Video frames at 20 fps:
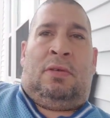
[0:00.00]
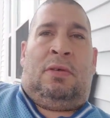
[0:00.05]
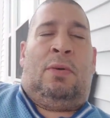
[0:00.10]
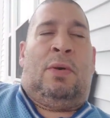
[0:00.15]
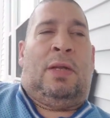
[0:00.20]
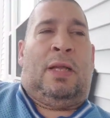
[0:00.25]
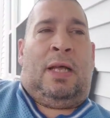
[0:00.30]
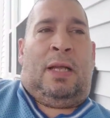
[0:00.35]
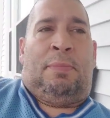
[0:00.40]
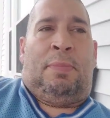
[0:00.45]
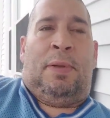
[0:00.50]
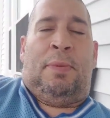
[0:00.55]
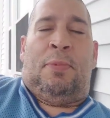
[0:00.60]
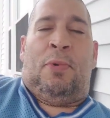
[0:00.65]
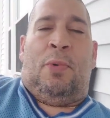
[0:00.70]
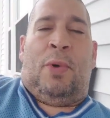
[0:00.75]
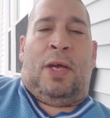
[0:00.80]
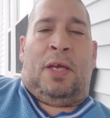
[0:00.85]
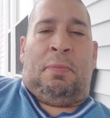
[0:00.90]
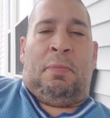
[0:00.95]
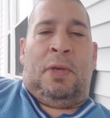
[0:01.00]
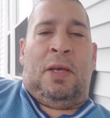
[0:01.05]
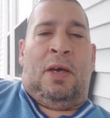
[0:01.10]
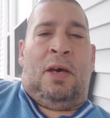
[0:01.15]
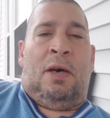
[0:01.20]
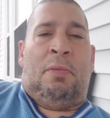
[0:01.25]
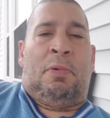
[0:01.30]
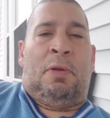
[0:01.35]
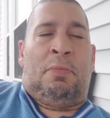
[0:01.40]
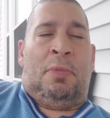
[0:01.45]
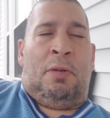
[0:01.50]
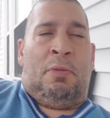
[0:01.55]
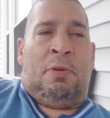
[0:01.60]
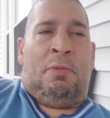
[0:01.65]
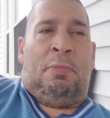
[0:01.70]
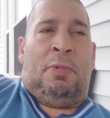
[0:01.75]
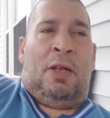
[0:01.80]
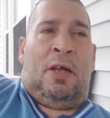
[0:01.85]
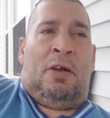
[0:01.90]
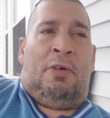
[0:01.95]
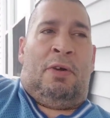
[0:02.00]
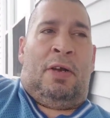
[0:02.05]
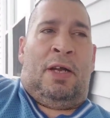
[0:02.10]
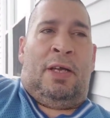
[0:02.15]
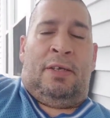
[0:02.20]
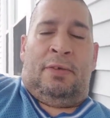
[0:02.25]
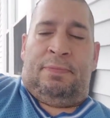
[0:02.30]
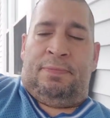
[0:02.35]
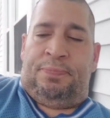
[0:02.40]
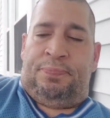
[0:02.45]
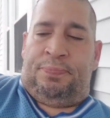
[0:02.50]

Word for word: Well, I had people wake me up and blah blah blah, right?